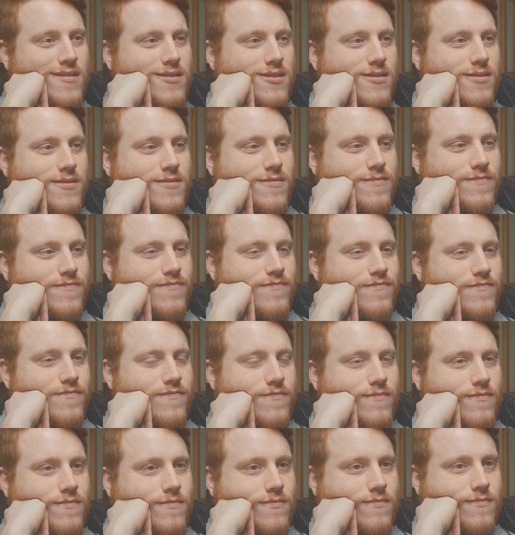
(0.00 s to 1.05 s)

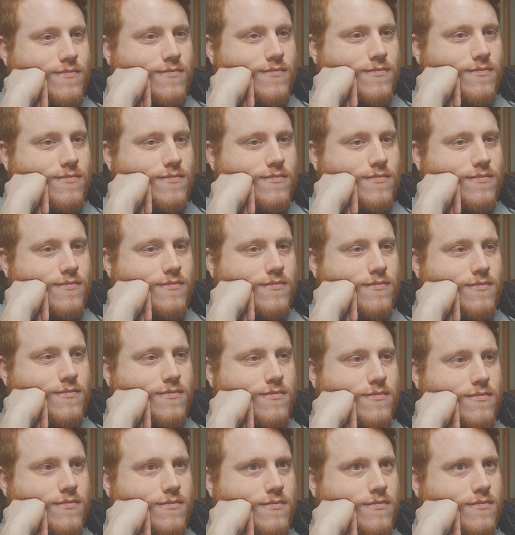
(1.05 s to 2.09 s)

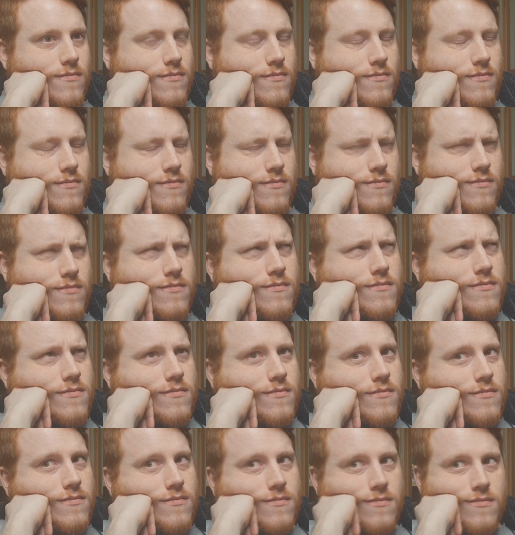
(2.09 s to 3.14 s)

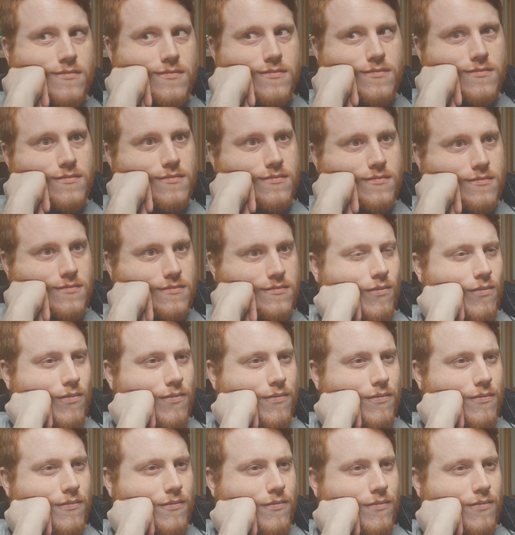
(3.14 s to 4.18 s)

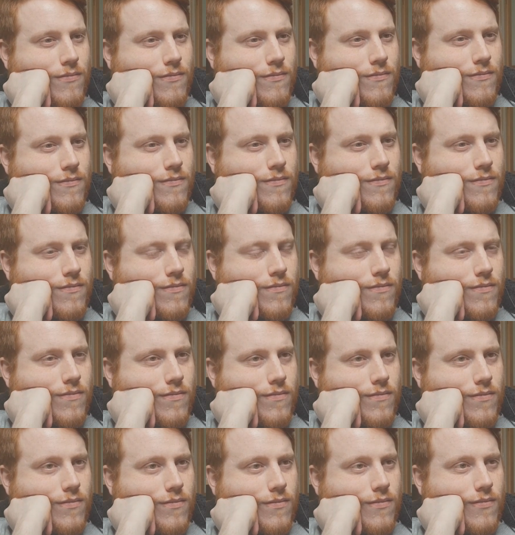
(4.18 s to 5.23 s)

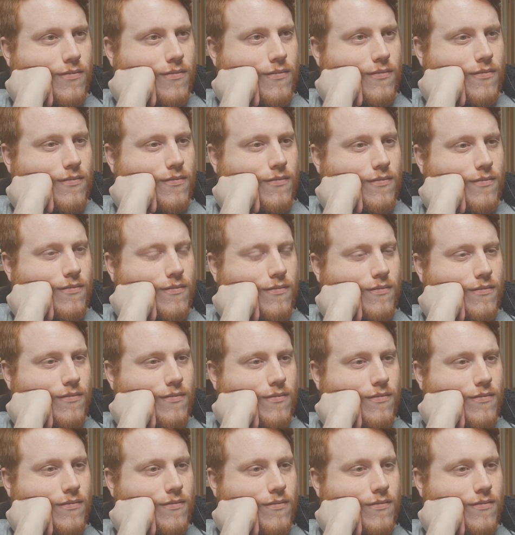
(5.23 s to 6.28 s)

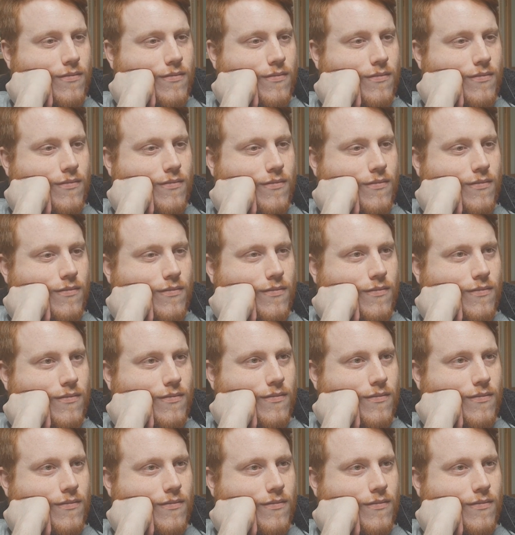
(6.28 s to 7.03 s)
[no speech]